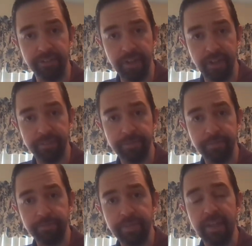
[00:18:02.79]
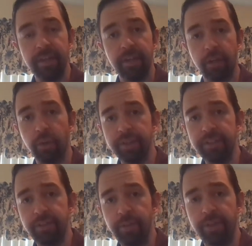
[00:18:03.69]
love.
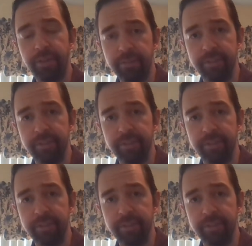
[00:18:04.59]
According to the theory of